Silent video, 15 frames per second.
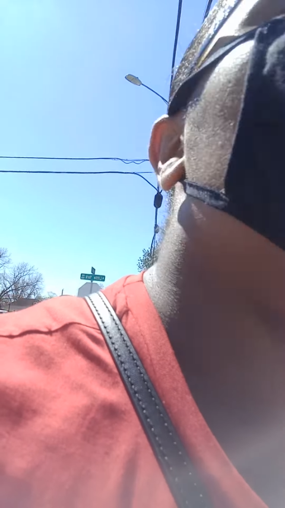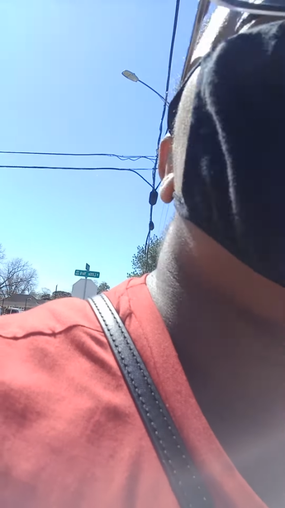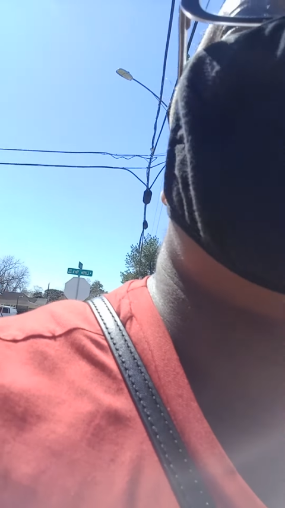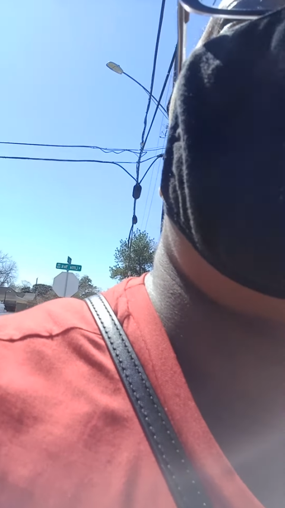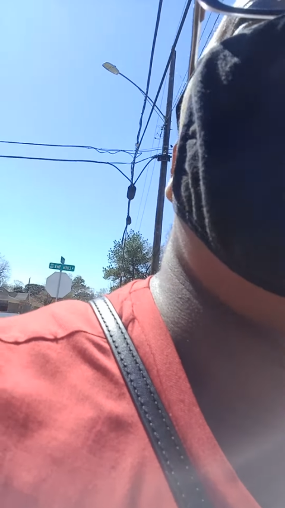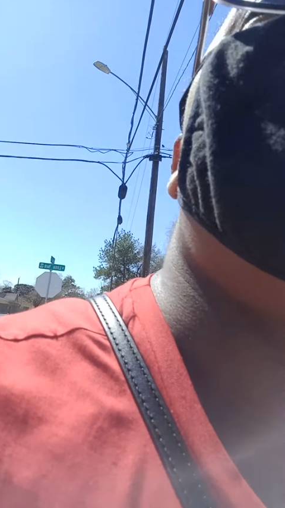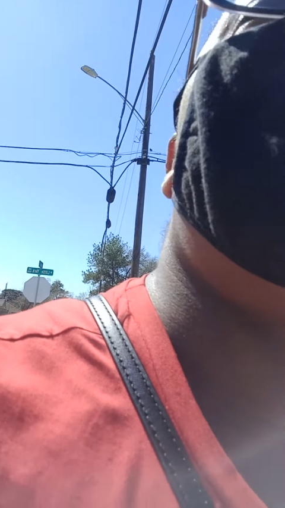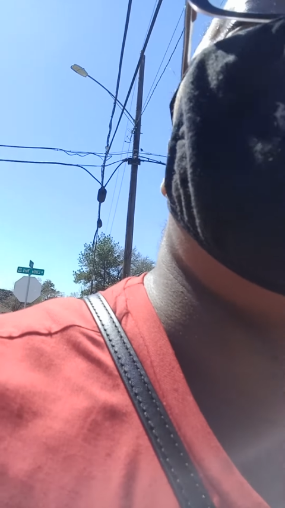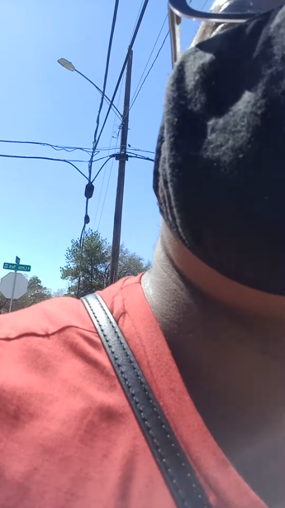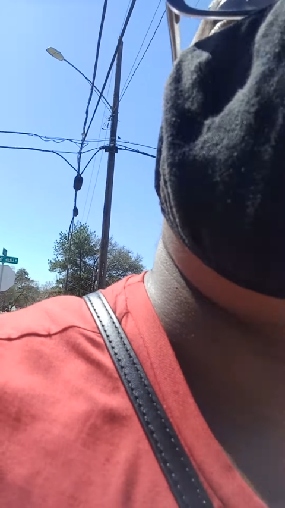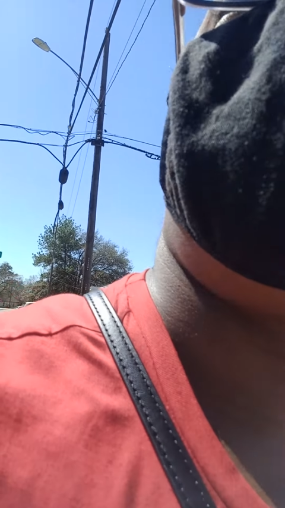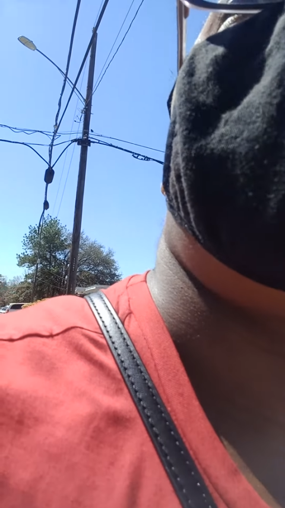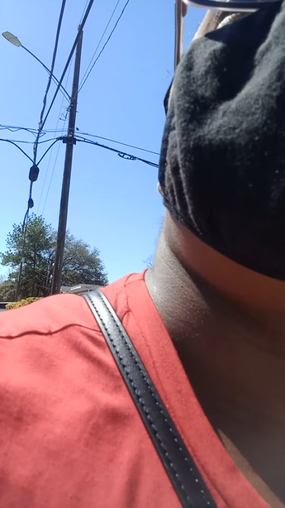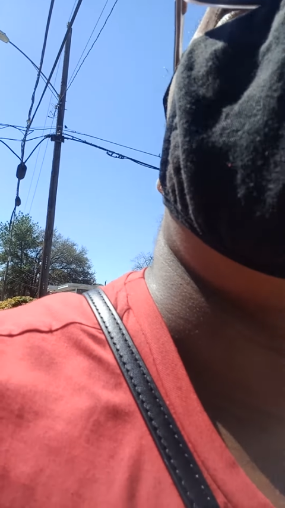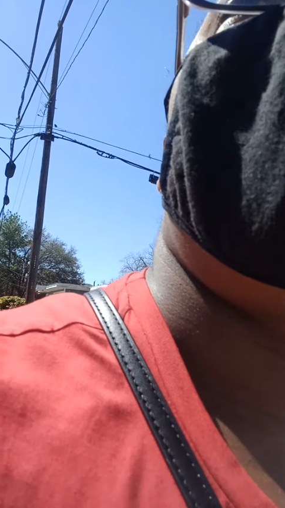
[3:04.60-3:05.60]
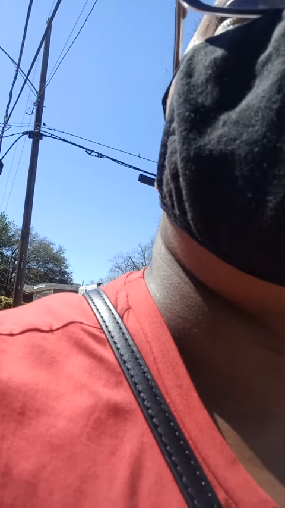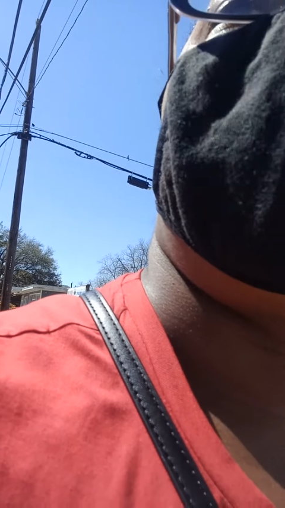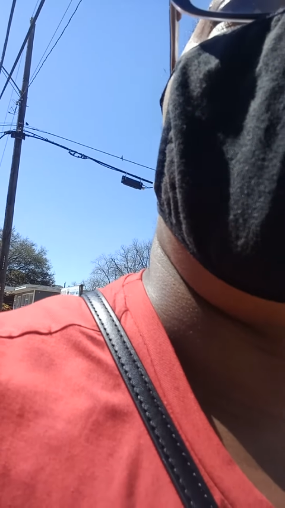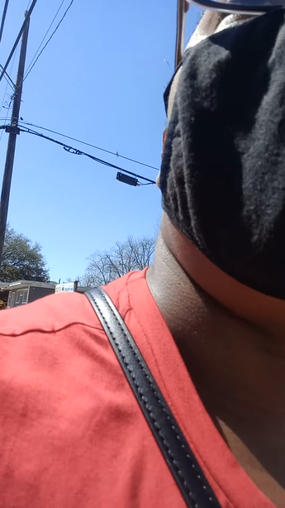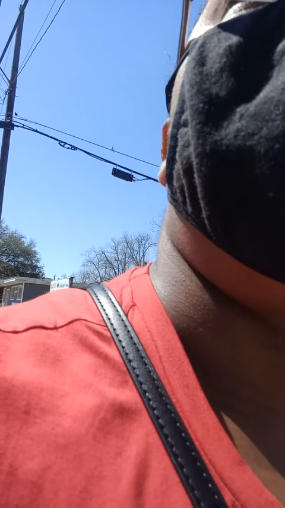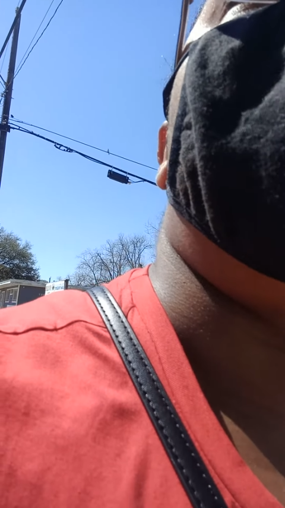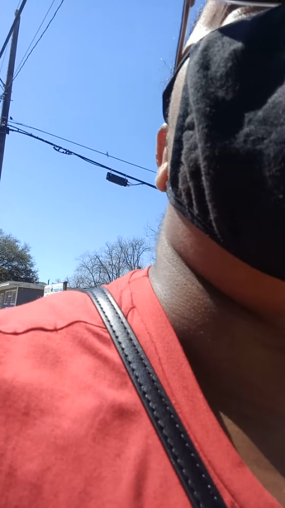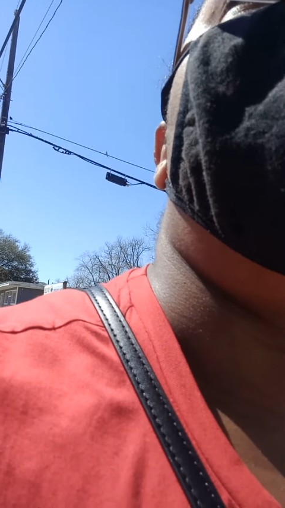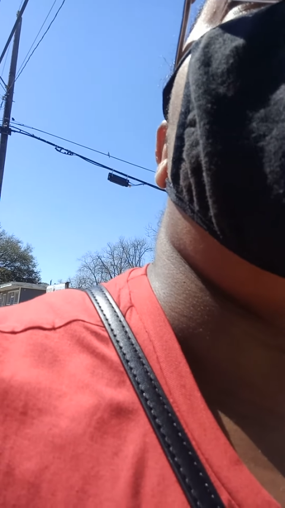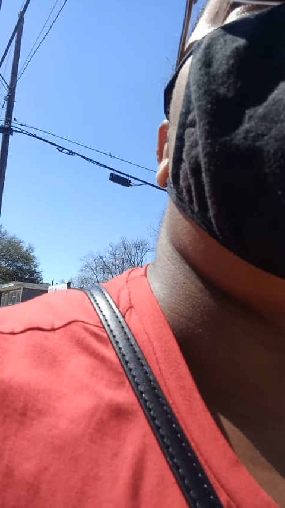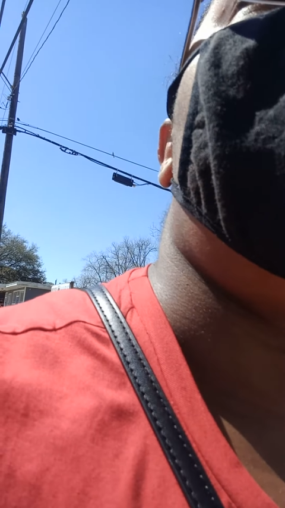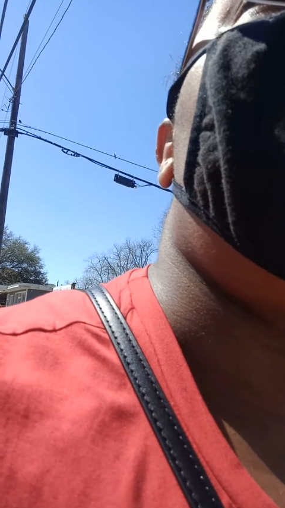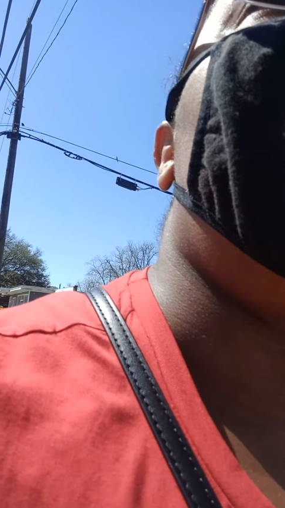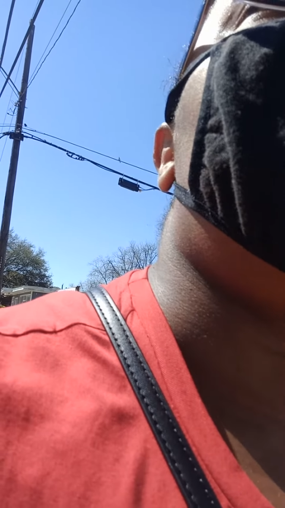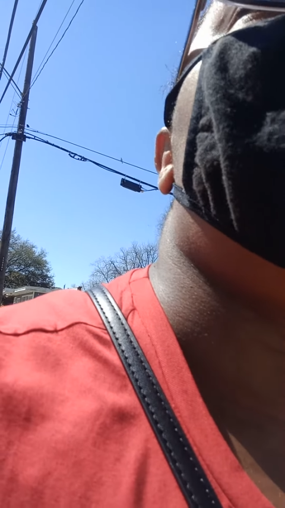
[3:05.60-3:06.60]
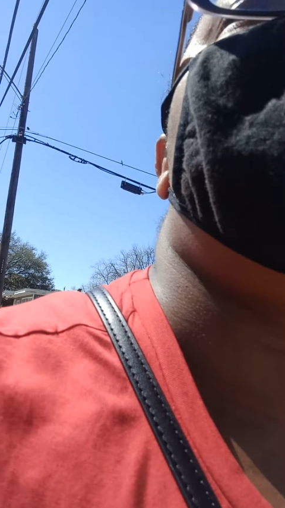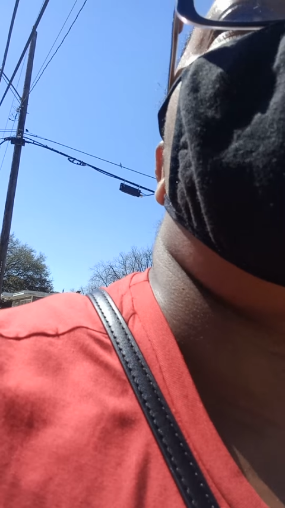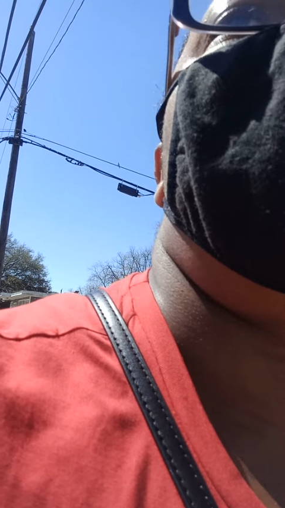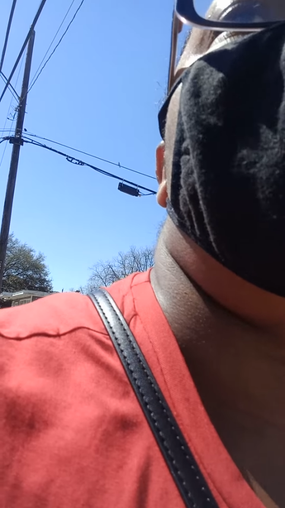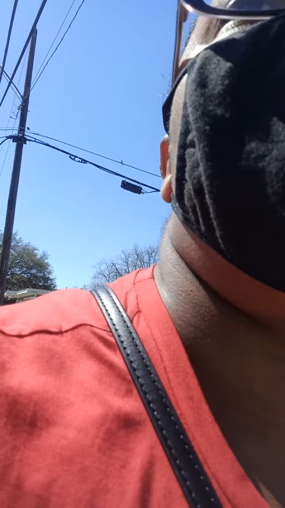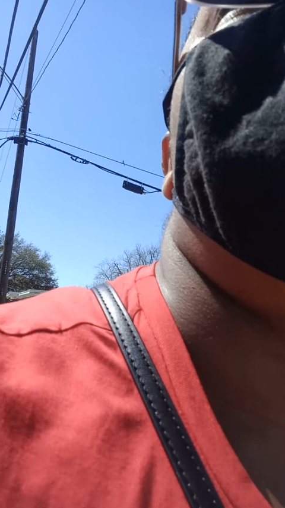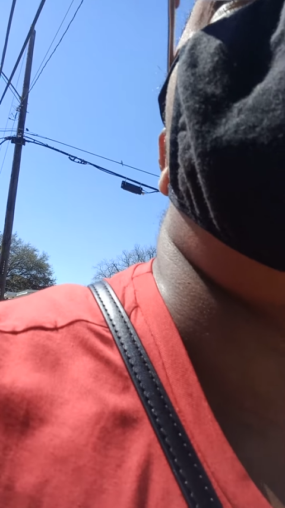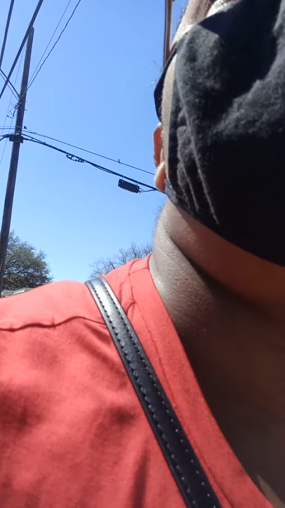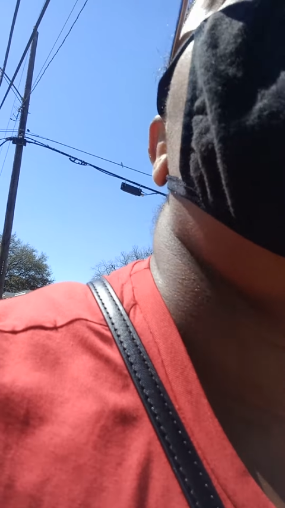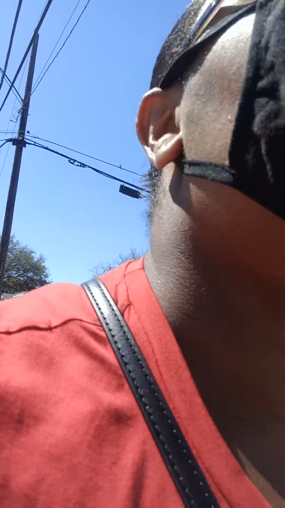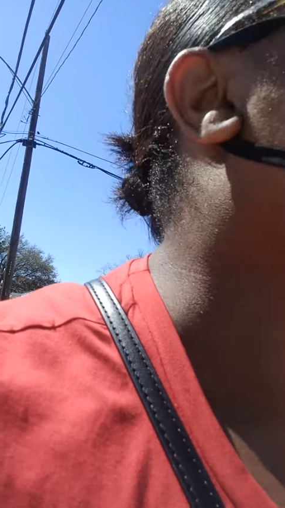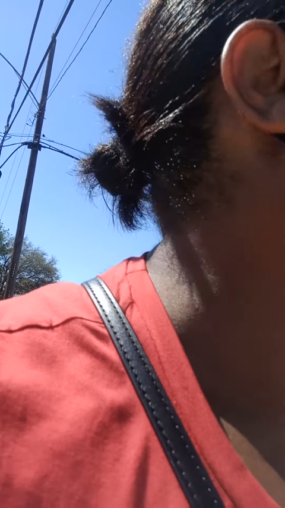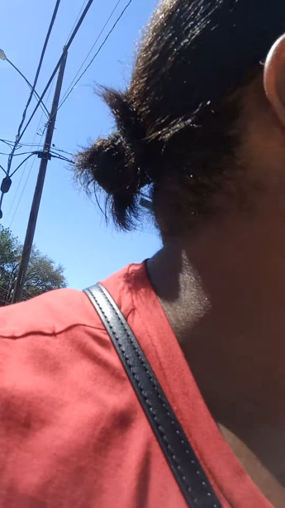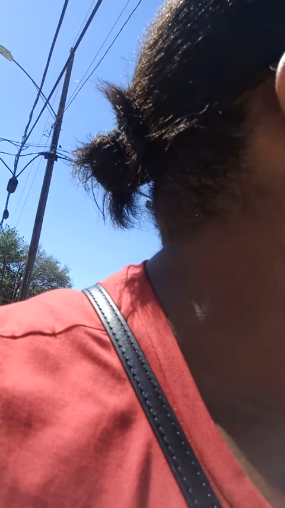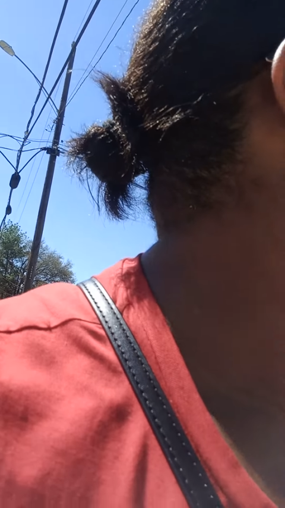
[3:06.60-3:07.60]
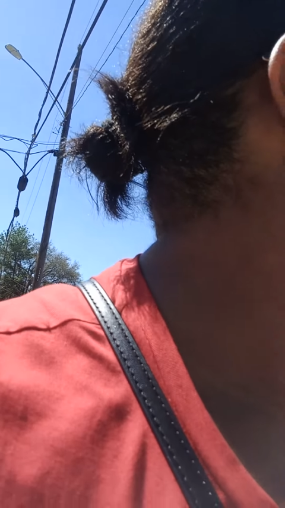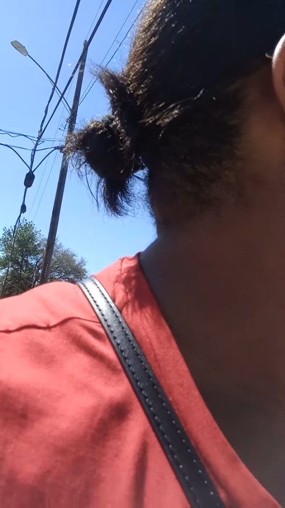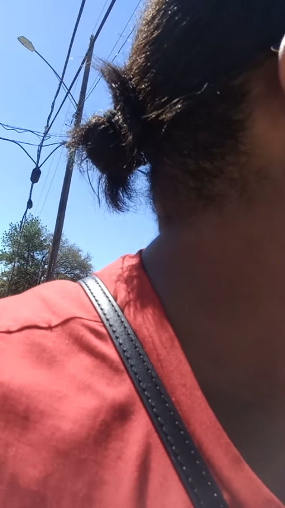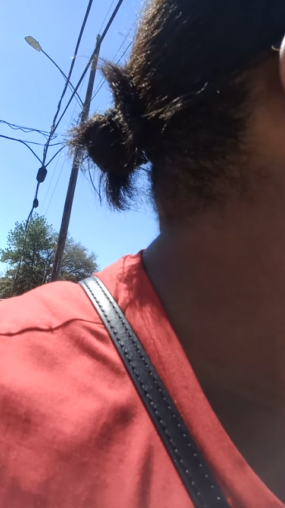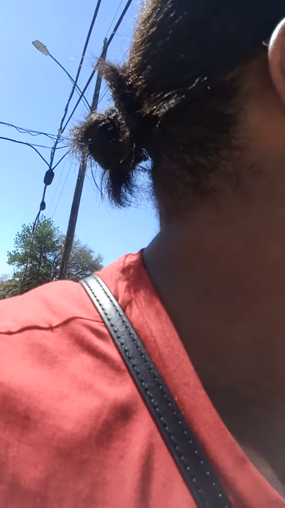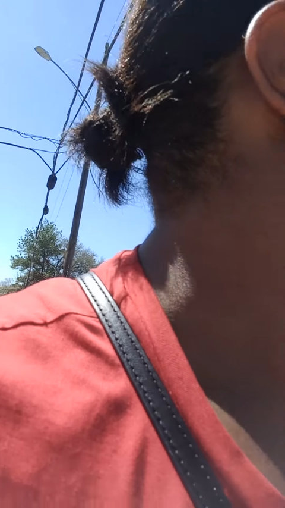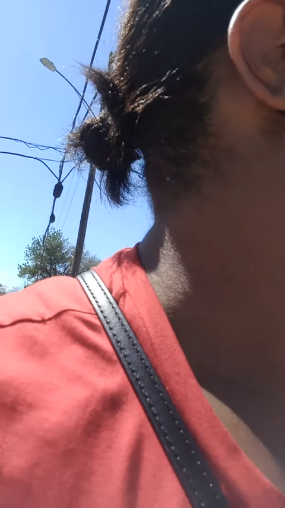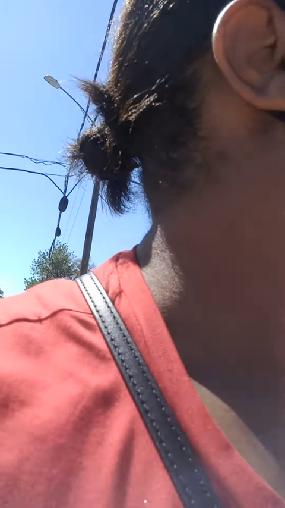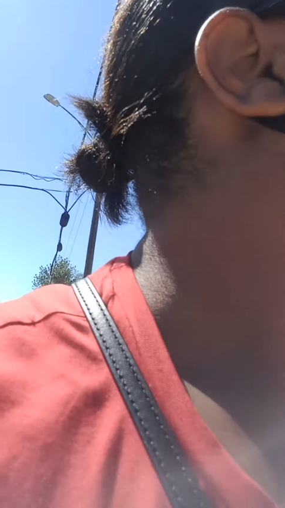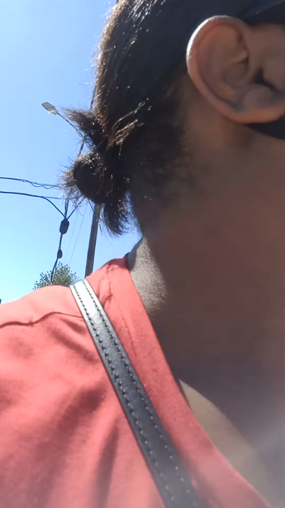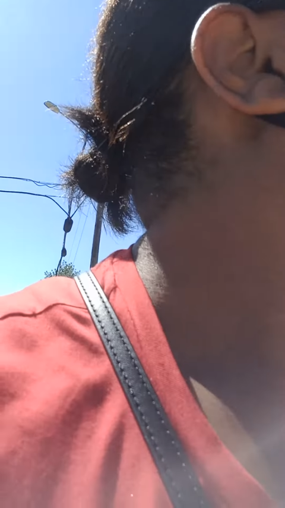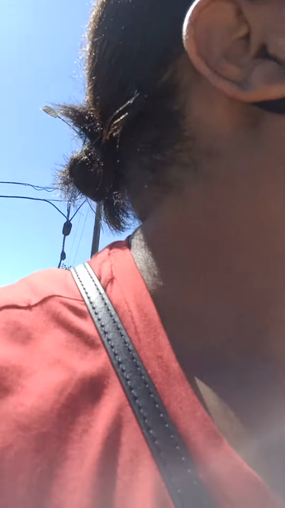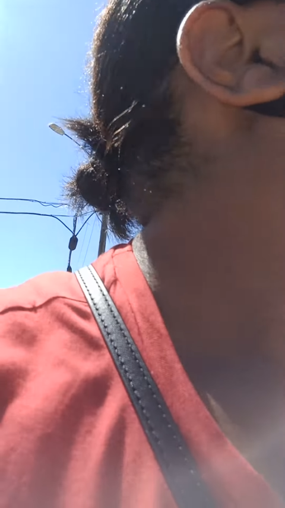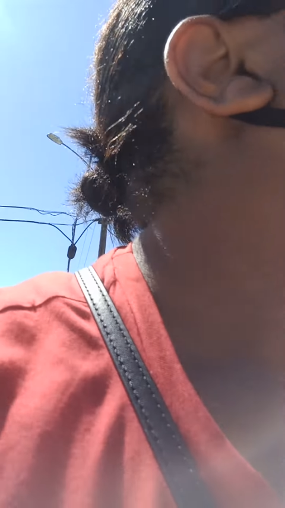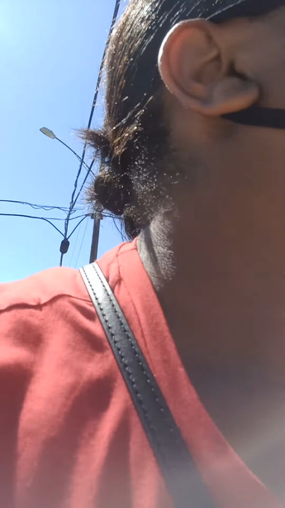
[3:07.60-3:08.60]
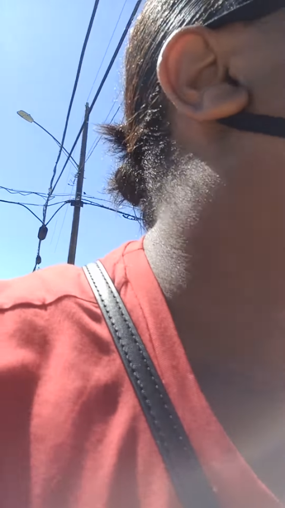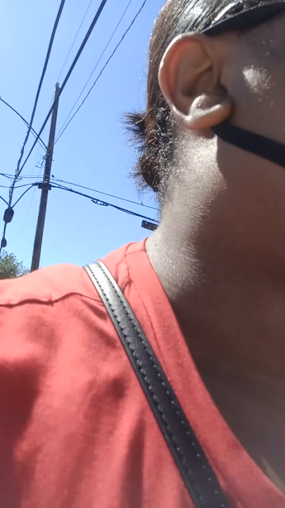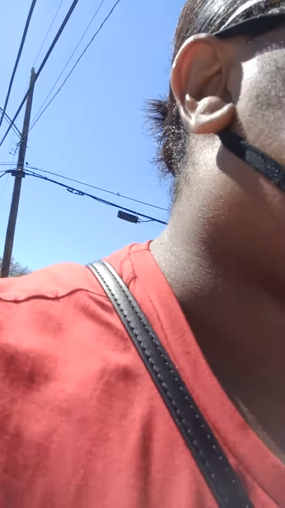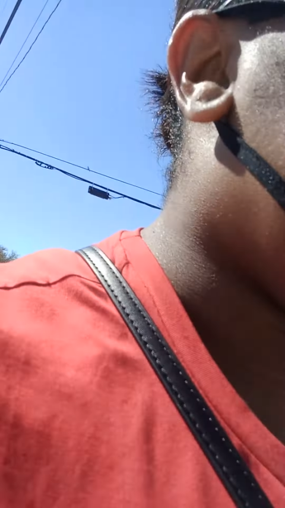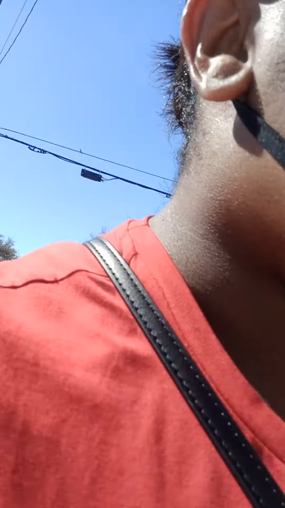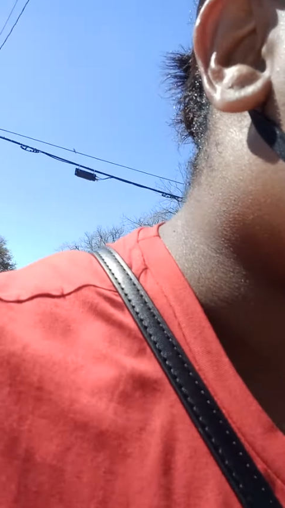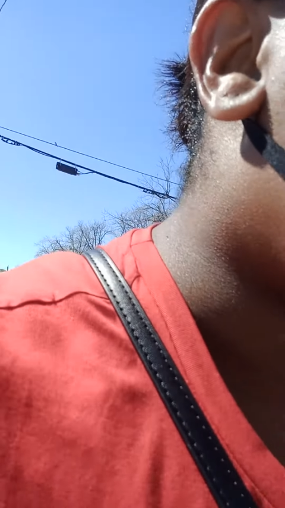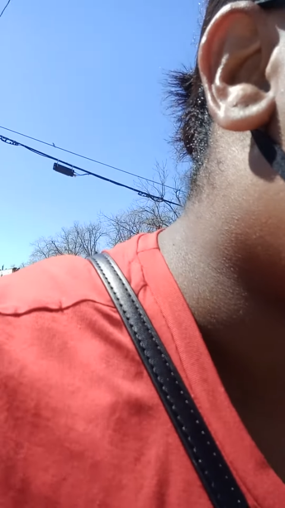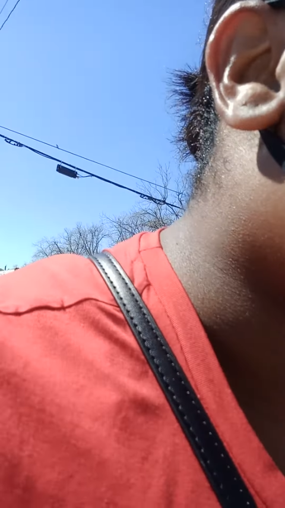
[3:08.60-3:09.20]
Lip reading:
Nobody's mouth can be seen.